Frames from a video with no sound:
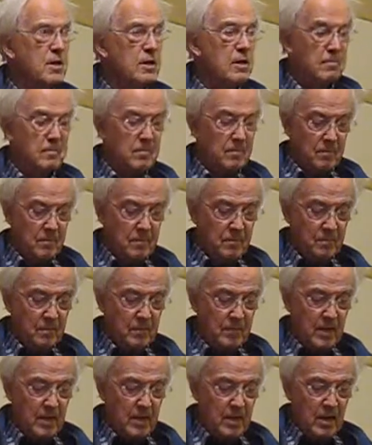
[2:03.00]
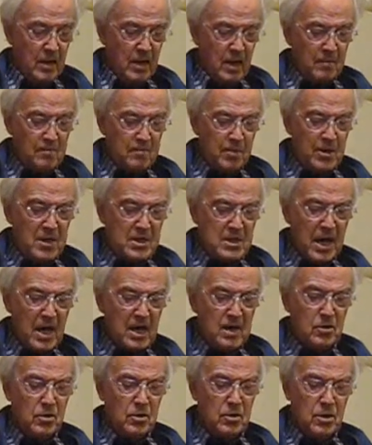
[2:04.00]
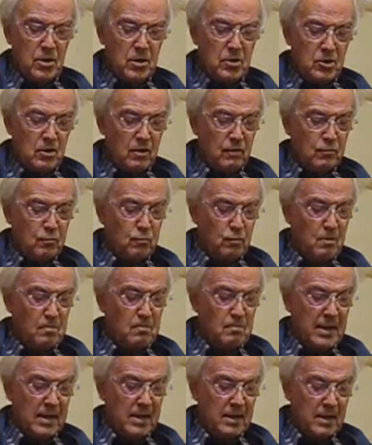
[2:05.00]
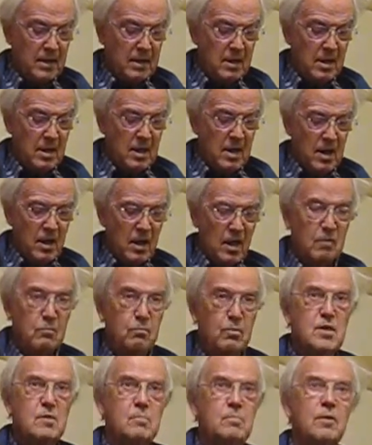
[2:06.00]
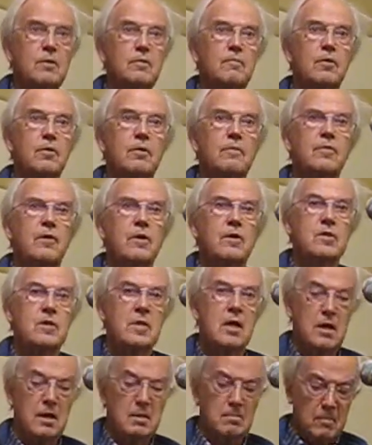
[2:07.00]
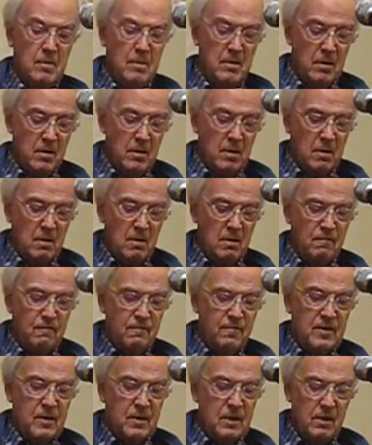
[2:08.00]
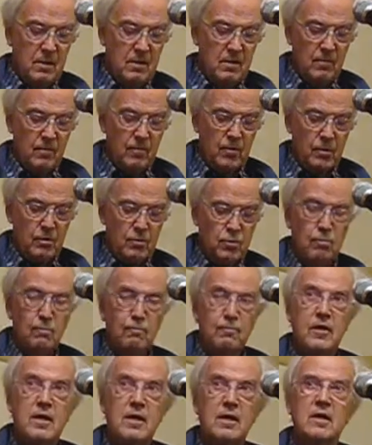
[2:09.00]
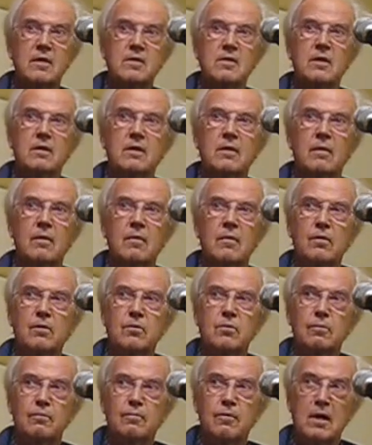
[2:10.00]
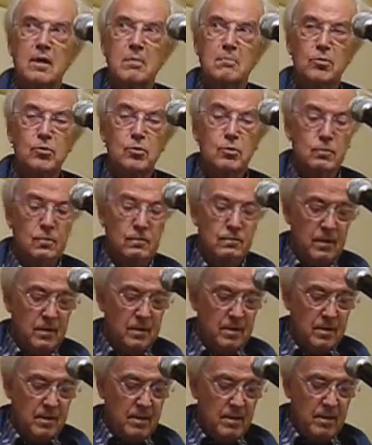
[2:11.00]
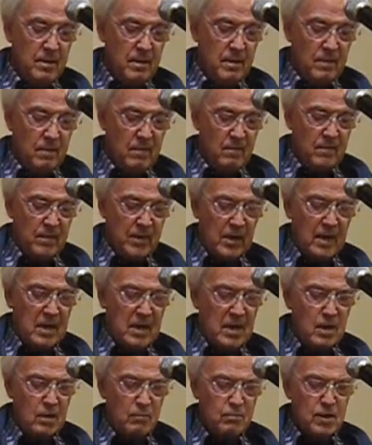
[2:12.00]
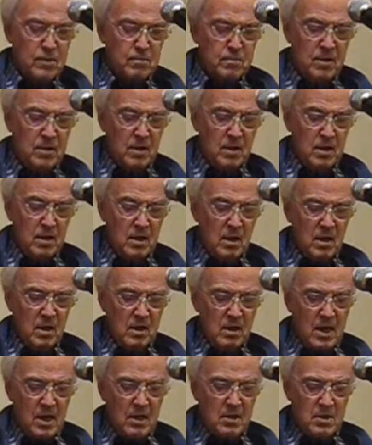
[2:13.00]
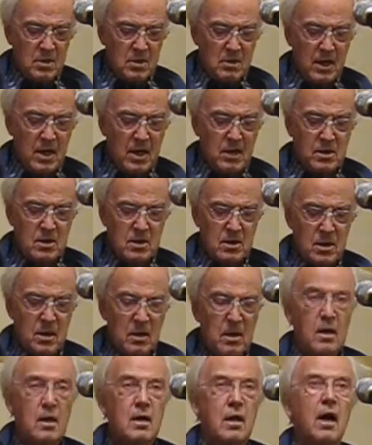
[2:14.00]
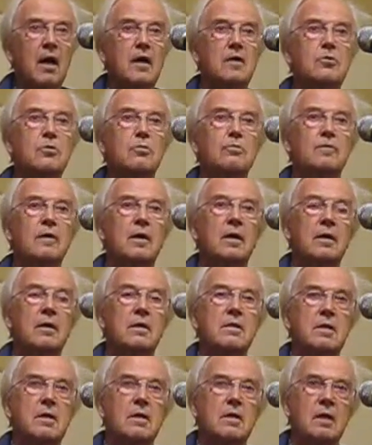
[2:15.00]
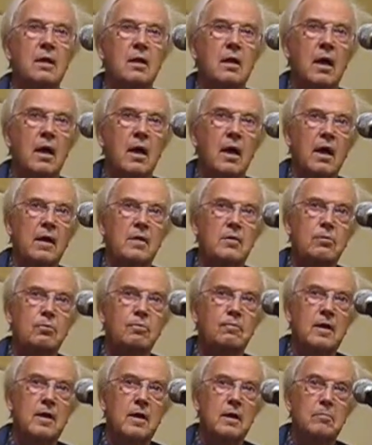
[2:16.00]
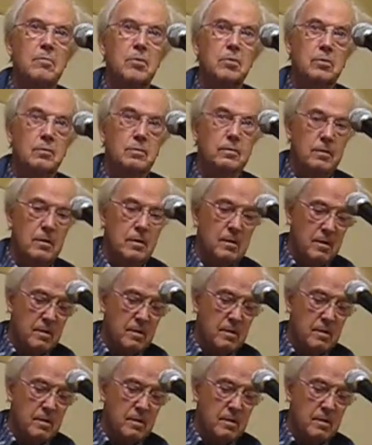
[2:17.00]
to him and put his hand on her soft, warm belly and whispered for the first time, Feel, do you feel it? Do you feel it move? And he had whispered, Yes, yes, I do feel it. I do feel it move.